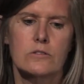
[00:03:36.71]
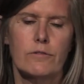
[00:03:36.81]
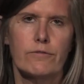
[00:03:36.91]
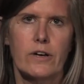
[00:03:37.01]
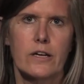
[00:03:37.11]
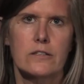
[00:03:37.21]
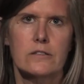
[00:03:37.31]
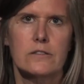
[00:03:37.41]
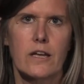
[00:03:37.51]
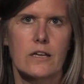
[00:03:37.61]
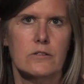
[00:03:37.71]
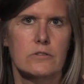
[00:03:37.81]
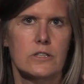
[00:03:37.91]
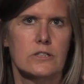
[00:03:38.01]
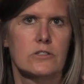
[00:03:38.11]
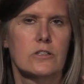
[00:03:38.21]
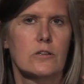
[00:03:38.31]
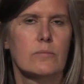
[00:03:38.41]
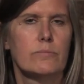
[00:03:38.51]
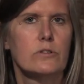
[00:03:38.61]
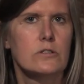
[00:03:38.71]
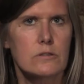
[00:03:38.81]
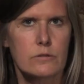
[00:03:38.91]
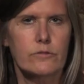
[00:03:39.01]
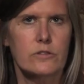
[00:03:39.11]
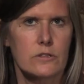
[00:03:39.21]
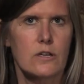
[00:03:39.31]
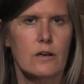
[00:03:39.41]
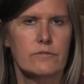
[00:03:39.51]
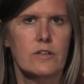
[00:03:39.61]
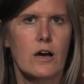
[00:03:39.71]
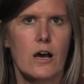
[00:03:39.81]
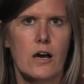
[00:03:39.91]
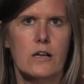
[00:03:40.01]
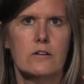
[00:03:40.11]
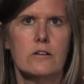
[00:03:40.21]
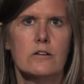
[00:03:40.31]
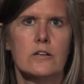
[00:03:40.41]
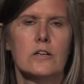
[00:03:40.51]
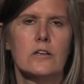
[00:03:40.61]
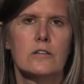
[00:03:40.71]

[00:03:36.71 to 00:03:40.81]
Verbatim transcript: to find a language beautiful enough to honor